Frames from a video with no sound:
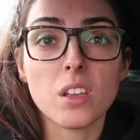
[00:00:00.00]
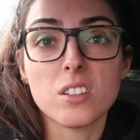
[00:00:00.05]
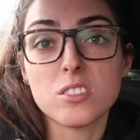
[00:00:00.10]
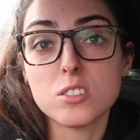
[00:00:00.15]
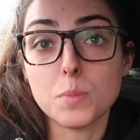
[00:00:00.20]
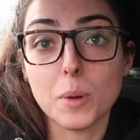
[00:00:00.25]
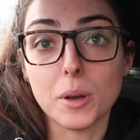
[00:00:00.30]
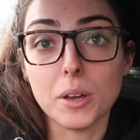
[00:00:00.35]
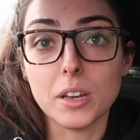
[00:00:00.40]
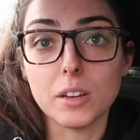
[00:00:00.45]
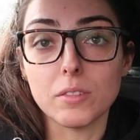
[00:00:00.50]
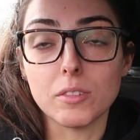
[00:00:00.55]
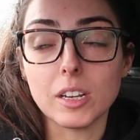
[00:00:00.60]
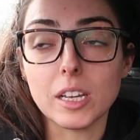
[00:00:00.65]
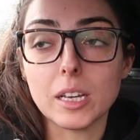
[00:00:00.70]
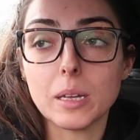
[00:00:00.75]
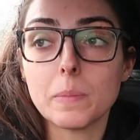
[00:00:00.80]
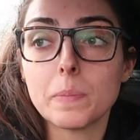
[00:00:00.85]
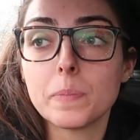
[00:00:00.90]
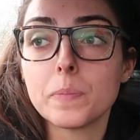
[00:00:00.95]
That's about it
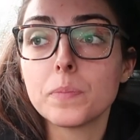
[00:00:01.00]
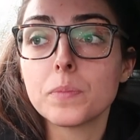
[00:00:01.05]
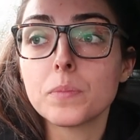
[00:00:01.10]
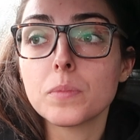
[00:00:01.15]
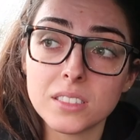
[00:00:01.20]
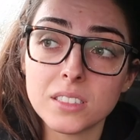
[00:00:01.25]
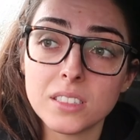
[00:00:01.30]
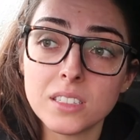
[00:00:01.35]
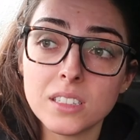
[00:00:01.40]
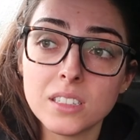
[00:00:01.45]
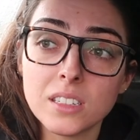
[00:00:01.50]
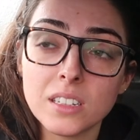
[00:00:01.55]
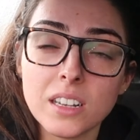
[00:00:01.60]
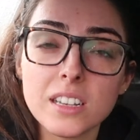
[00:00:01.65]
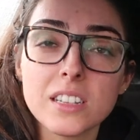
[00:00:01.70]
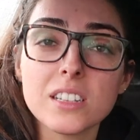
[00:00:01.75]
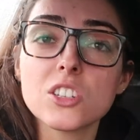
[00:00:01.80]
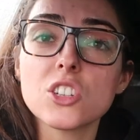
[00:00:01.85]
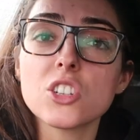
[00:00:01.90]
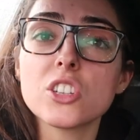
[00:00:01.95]
really.
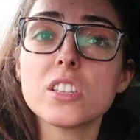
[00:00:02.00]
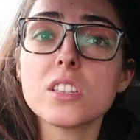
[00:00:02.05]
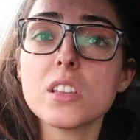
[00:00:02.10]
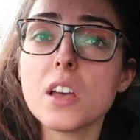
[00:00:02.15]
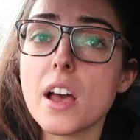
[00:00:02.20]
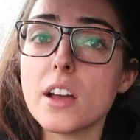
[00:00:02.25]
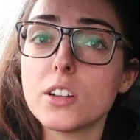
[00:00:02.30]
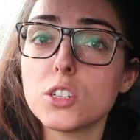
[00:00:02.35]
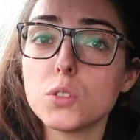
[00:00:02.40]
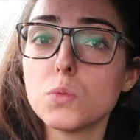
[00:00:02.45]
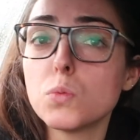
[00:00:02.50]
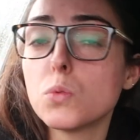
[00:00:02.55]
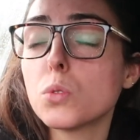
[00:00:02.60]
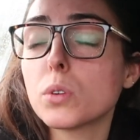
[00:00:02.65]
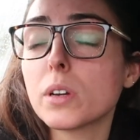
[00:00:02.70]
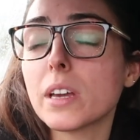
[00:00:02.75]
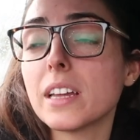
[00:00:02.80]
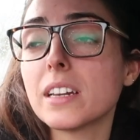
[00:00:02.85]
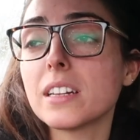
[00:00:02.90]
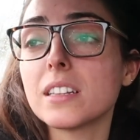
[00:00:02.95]
Like just sad, you
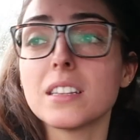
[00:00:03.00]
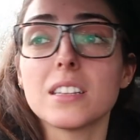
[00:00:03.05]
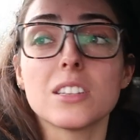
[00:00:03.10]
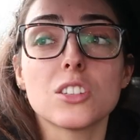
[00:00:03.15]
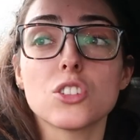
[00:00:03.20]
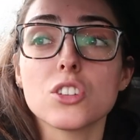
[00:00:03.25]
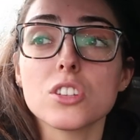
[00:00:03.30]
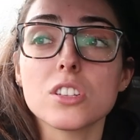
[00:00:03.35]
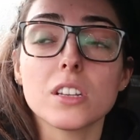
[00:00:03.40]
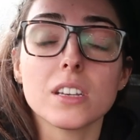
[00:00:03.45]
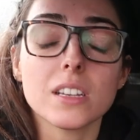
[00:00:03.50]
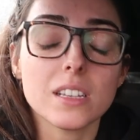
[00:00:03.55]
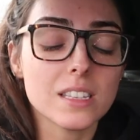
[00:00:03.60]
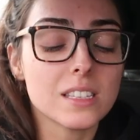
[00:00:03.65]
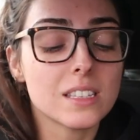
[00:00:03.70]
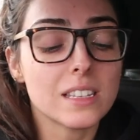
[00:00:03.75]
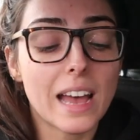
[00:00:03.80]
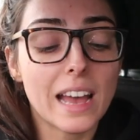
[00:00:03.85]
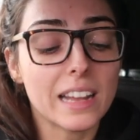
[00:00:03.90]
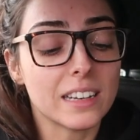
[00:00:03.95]
walk in and there's just like
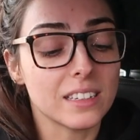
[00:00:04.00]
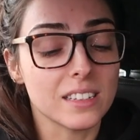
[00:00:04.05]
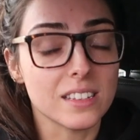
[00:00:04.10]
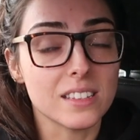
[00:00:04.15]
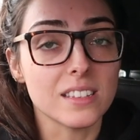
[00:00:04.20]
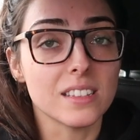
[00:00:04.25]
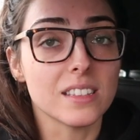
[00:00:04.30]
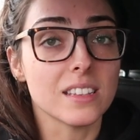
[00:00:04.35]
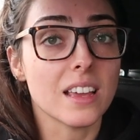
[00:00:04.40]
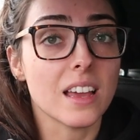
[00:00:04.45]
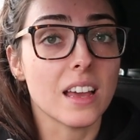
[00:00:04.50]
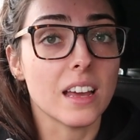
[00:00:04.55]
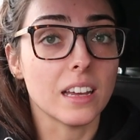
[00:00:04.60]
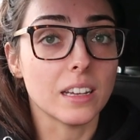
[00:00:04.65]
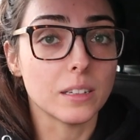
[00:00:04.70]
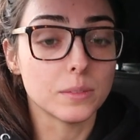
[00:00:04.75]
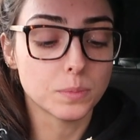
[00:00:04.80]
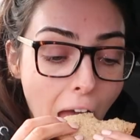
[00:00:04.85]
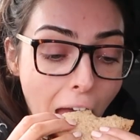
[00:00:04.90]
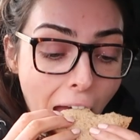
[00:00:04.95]
sadness in the air.